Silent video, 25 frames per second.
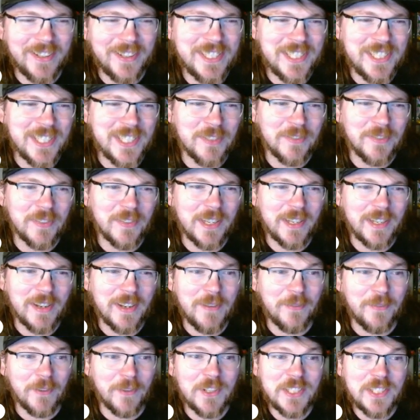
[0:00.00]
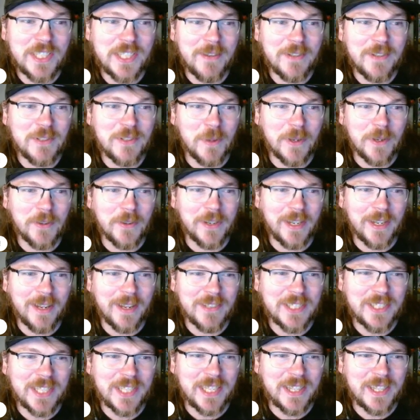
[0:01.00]
this is fun. At first, I was wondering, I
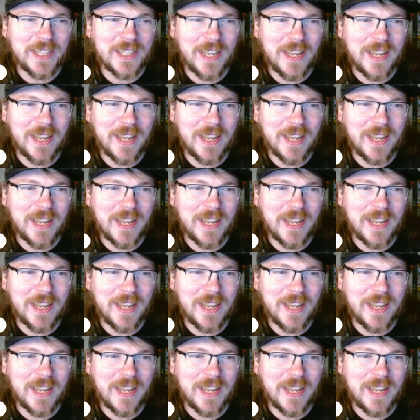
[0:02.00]
was like,